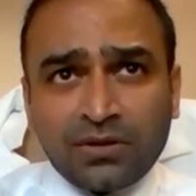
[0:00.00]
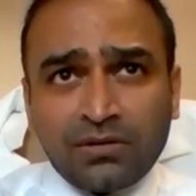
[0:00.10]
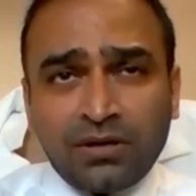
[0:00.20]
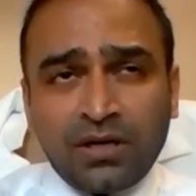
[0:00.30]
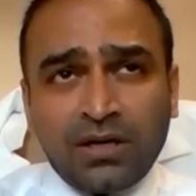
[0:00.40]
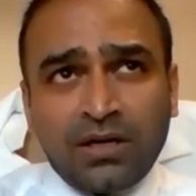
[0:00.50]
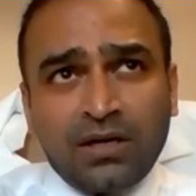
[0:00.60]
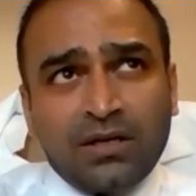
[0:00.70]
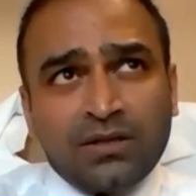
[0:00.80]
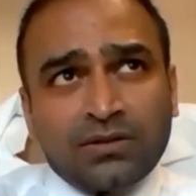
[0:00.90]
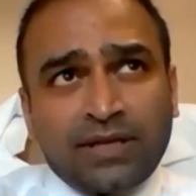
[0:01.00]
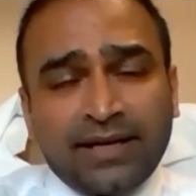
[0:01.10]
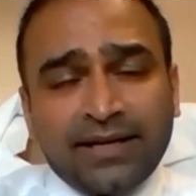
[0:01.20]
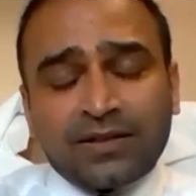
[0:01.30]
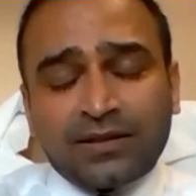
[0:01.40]
So
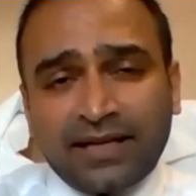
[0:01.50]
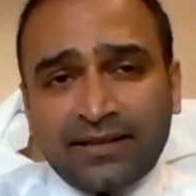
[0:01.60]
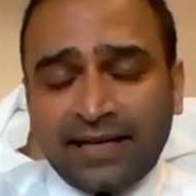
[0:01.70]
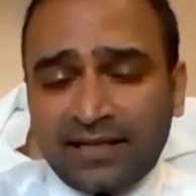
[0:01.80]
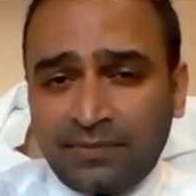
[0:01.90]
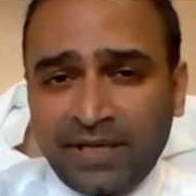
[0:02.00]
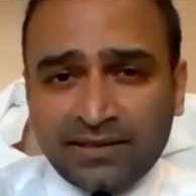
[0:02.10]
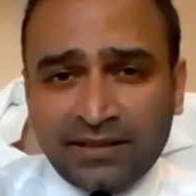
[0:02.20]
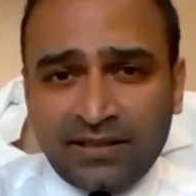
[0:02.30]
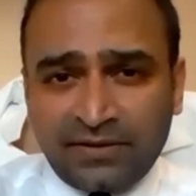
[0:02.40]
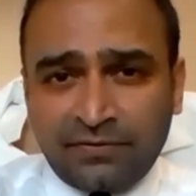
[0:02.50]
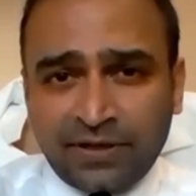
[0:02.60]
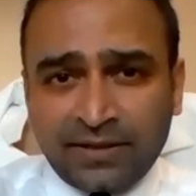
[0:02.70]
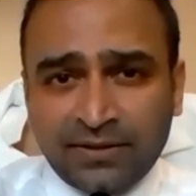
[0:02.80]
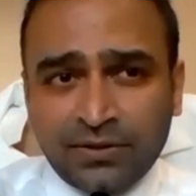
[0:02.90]
that makes a
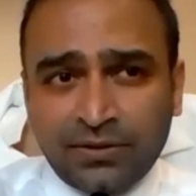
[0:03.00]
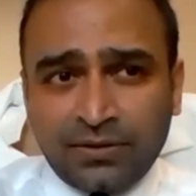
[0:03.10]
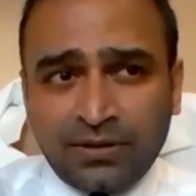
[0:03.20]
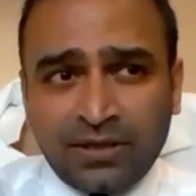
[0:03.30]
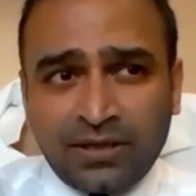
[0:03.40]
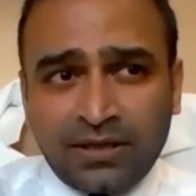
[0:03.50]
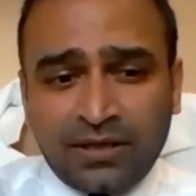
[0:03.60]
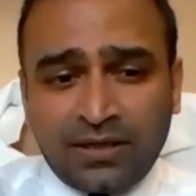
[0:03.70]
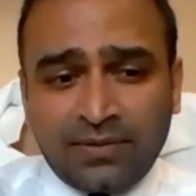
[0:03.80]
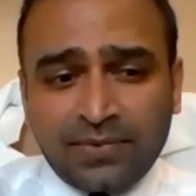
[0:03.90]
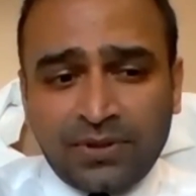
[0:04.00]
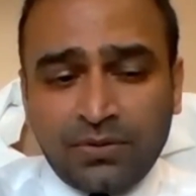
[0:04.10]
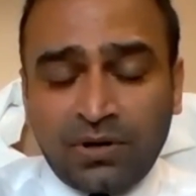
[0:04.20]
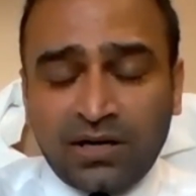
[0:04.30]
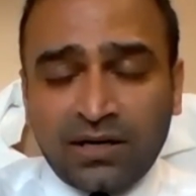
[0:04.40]
difference. So
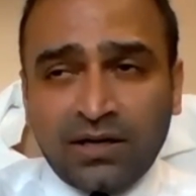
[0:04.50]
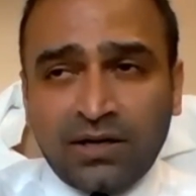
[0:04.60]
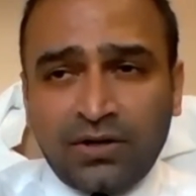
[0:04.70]
you are a